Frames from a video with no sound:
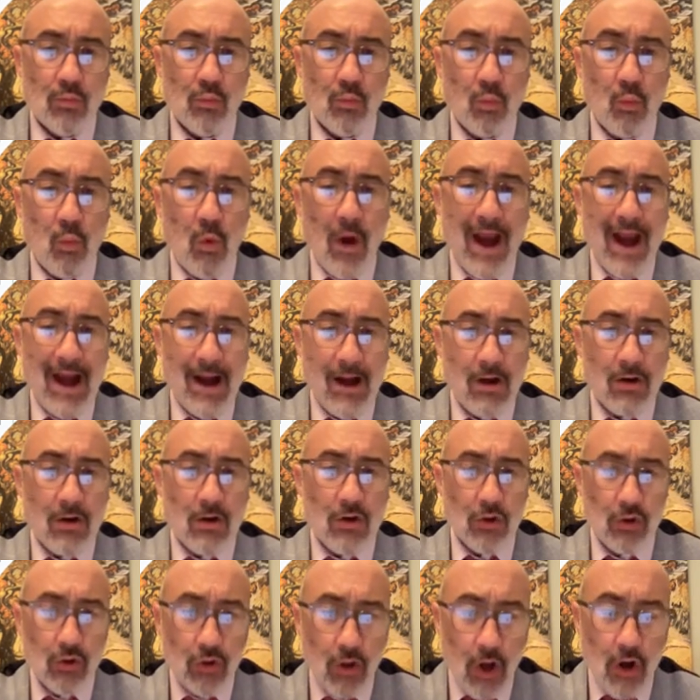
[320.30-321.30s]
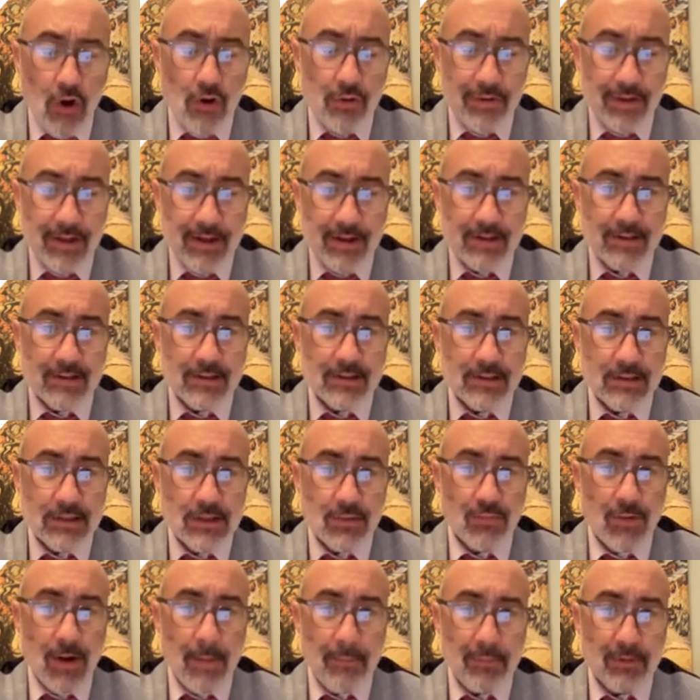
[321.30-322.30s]
wear clothing
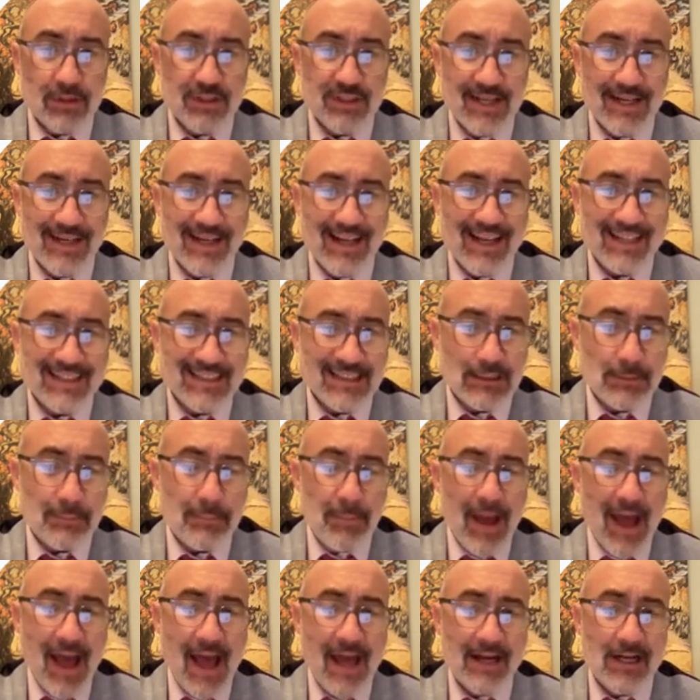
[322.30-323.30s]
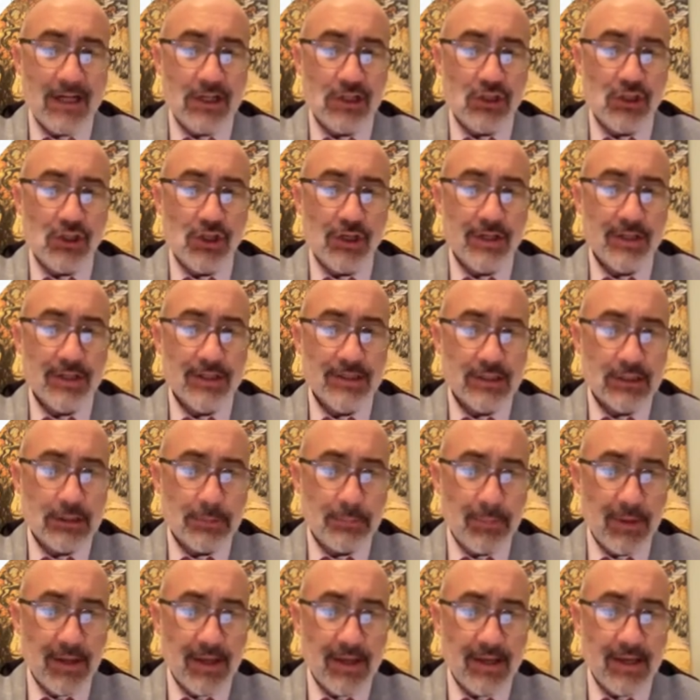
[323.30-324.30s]
to represent a Spanish
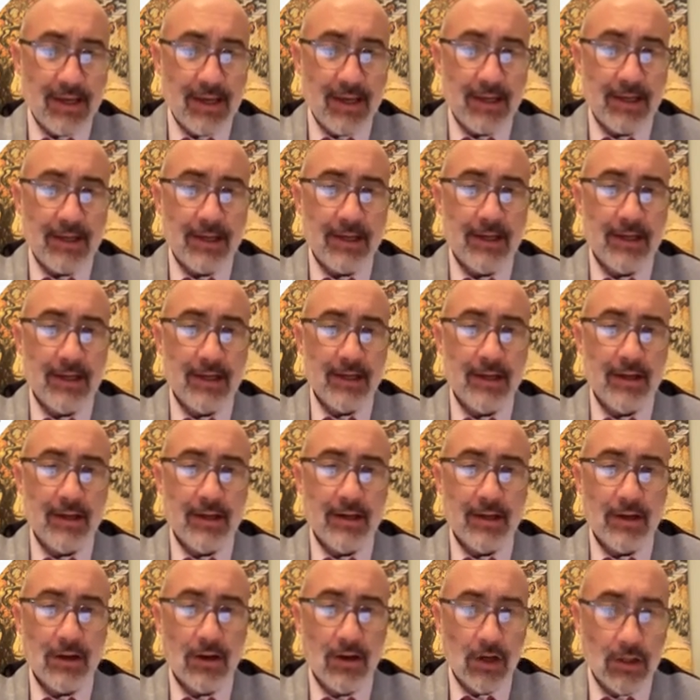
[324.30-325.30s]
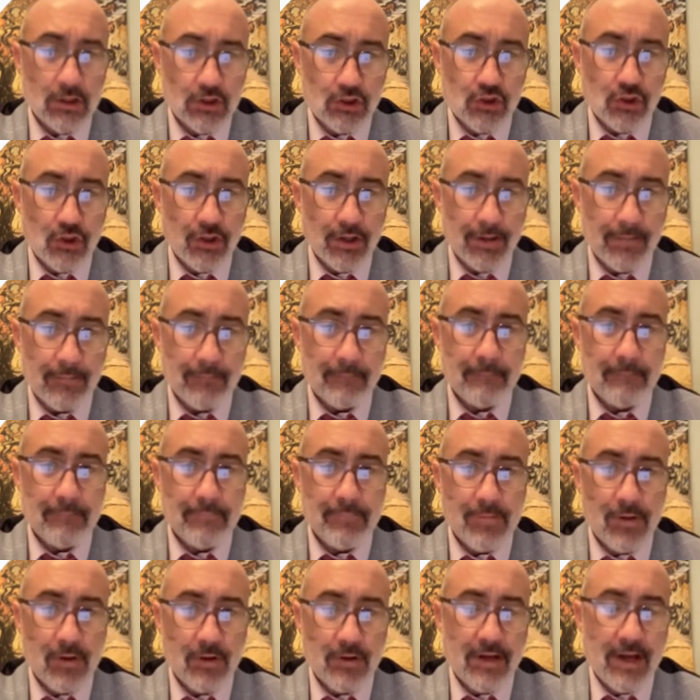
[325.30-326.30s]
speaking country.
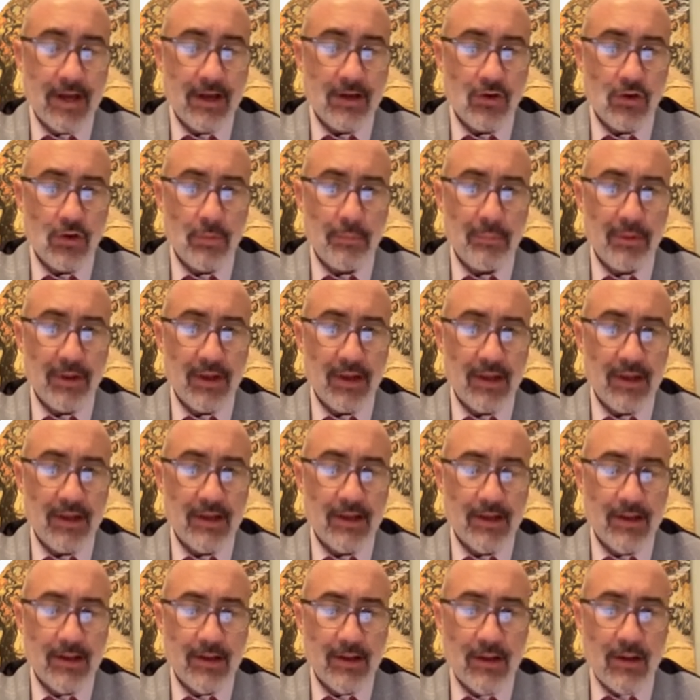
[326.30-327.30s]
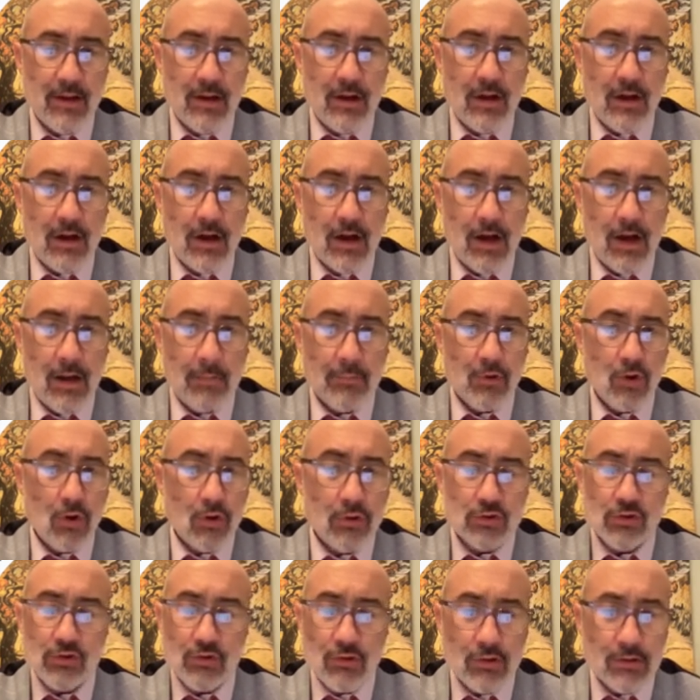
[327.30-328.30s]
Okay, it could be uh,
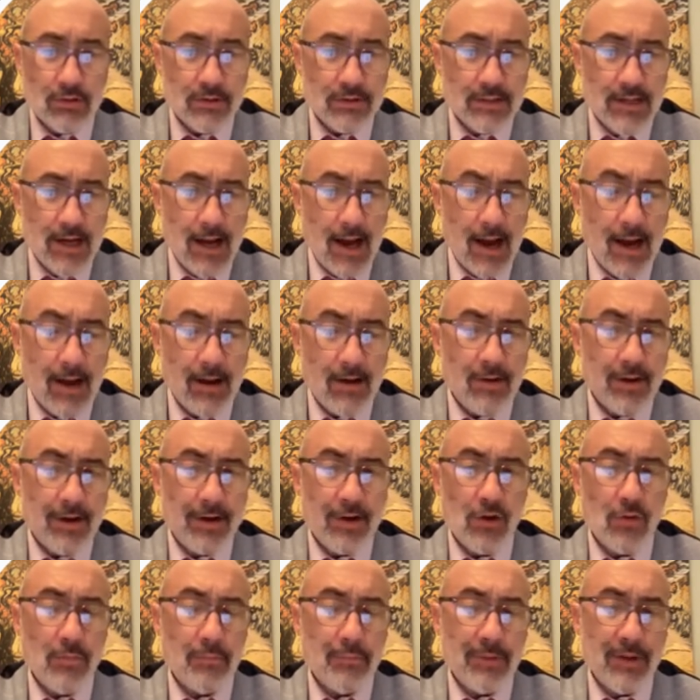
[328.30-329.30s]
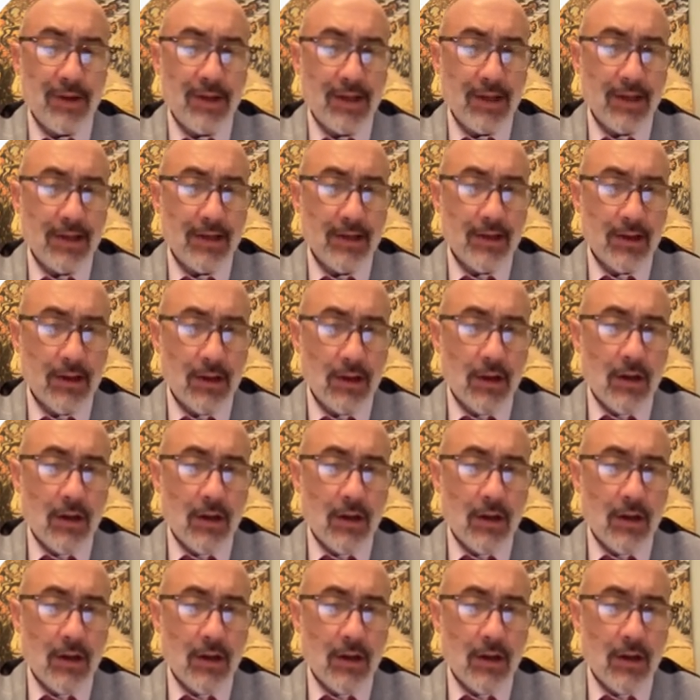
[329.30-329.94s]
cultural attire, it could be